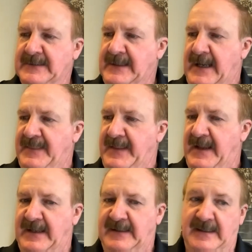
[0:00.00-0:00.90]
And
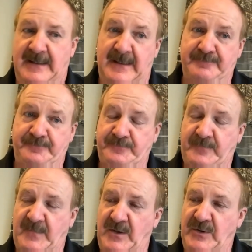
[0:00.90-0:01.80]
then,
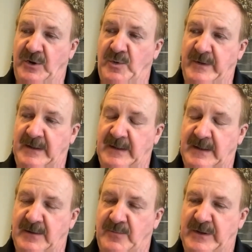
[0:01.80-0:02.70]

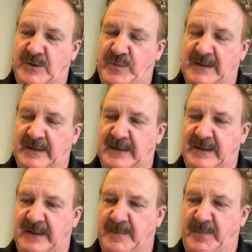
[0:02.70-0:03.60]
we quickly
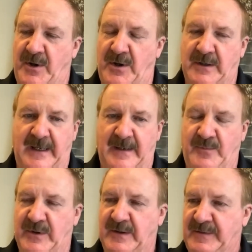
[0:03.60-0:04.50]
get in the ball
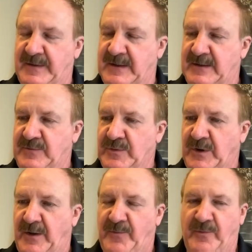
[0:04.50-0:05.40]
game with doing
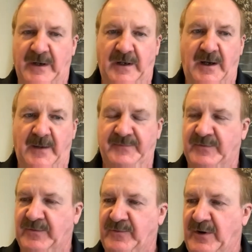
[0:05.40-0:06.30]
all the Red
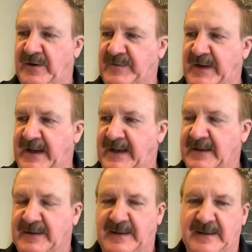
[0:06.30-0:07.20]
Lobsters across
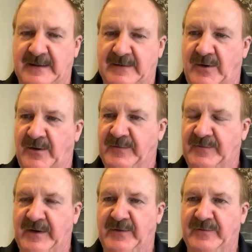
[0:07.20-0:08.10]
Canada and all the Zares.